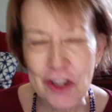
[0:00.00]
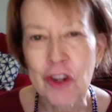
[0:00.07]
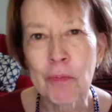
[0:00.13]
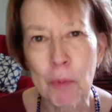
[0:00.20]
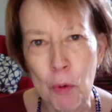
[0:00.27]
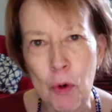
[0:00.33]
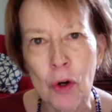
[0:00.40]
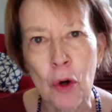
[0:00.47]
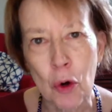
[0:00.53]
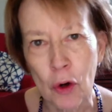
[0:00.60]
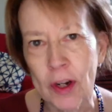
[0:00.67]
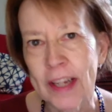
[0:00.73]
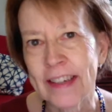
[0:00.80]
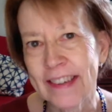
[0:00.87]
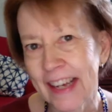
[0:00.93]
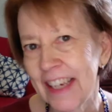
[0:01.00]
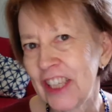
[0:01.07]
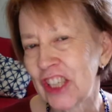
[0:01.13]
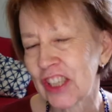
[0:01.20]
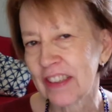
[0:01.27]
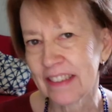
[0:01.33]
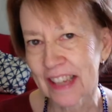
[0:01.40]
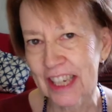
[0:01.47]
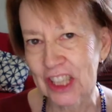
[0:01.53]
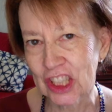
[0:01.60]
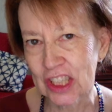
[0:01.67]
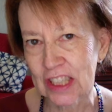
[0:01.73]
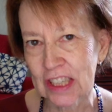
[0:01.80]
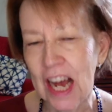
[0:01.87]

board orientation session.